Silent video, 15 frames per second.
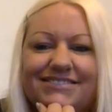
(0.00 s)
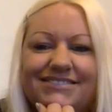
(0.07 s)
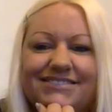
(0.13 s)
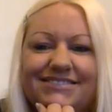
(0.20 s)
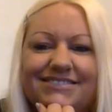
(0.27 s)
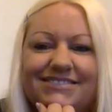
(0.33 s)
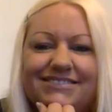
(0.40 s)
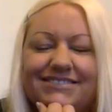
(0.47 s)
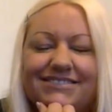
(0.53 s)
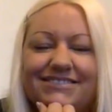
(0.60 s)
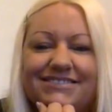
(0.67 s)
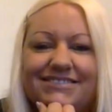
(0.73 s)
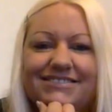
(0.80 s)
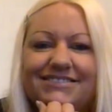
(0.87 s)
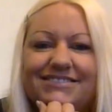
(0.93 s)

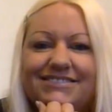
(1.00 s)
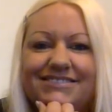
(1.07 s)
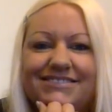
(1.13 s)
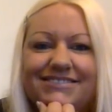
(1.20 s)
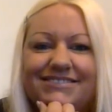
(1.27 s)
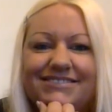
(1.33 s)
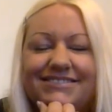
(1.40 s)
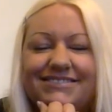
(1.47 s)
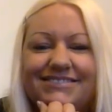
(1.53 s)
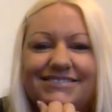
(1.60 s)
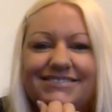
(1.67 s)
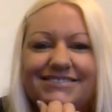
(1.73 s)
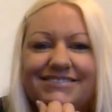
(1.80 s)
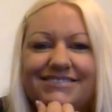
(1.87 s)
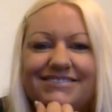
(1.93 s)

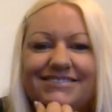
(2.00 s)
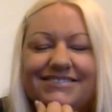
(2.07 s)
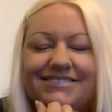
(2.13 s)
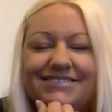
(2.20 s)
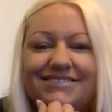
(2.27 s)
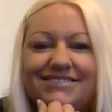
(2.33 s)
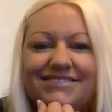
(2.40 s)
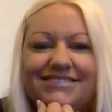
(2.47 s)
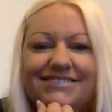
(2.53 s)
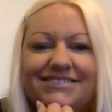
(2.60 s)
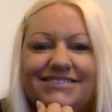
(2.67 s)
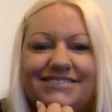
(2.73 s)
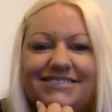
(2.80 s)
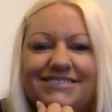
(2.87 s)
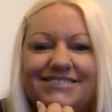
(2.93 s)

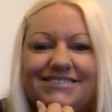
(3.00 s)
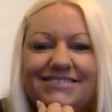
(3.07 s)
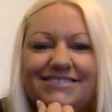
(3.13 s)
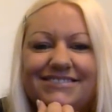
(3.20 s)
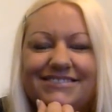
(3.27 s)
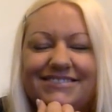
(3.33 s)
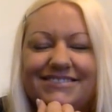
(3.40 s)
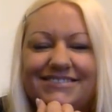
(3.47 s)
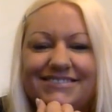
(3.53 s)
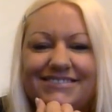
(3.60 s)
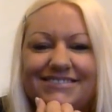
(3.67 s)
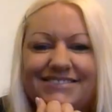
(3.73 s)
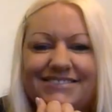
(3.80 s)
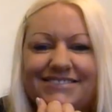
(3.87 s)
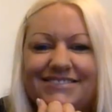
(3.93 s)

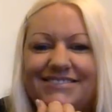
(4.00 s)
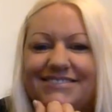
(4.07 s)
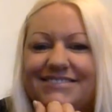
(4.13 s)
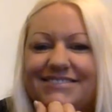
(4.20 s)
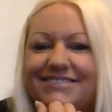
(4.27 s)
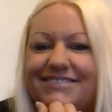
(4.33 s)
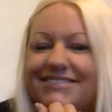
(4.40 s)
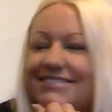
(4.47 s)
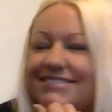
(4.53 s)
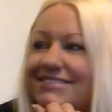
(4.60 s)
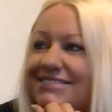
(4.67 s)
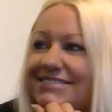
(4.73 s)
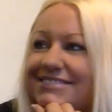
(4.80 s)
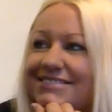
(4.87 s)
(silent)